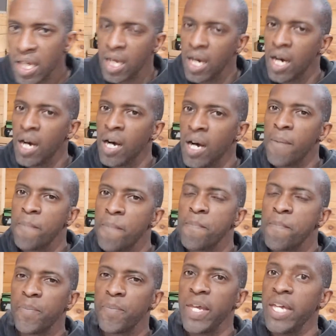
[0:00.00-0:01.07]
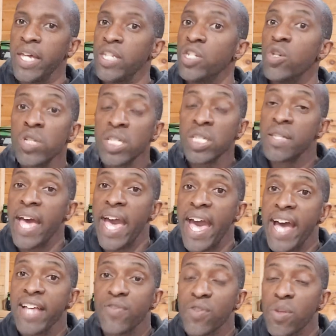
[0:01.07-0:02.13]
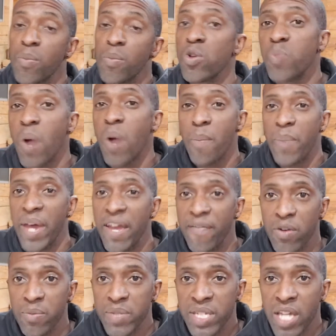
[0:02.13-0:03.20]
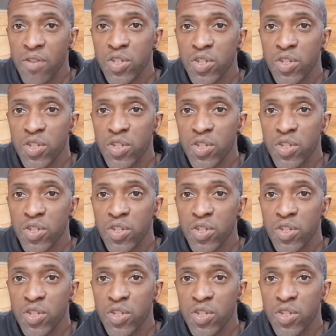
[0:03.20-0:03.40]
Um, and usually the ads for the most part pay for themselves.